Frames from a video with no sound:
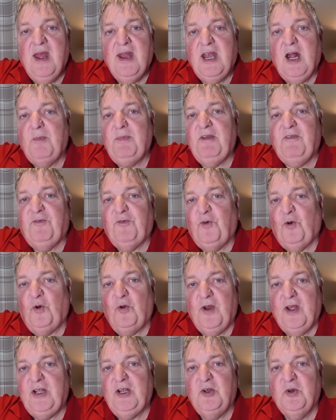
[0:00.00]
Now
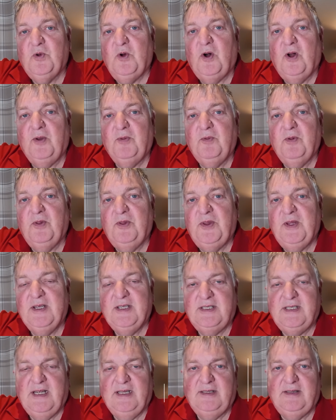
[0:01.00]
before I go on with
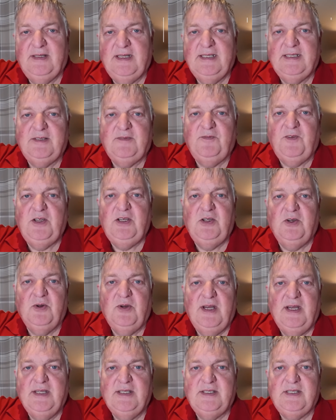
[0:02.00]
this, as this video
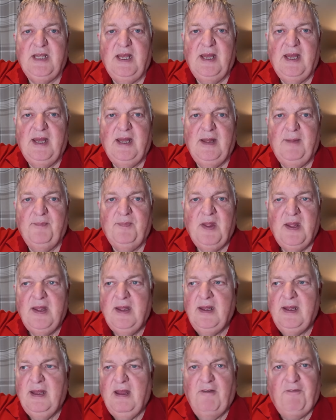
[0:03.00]
is a
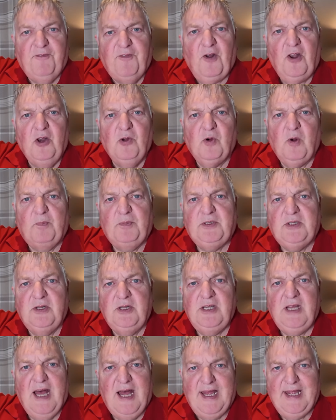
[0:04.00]
follow-up to
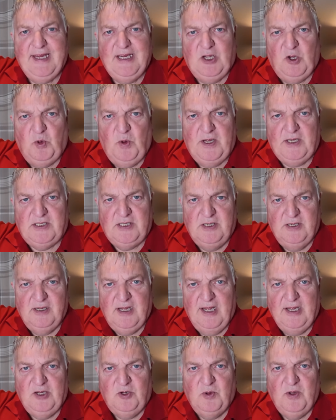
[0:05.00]
the I quit
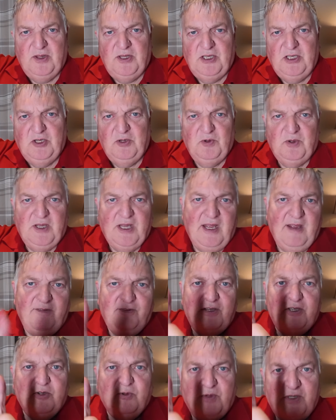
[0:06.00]
the UK
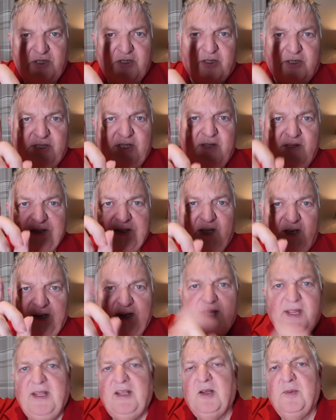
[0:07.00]
video, which you'll see there's a
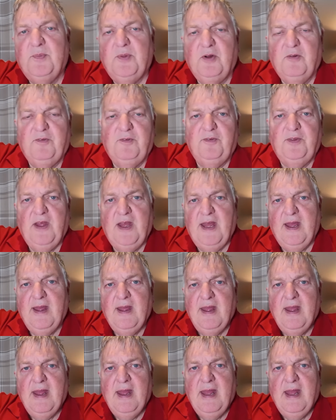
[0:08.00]
link above there.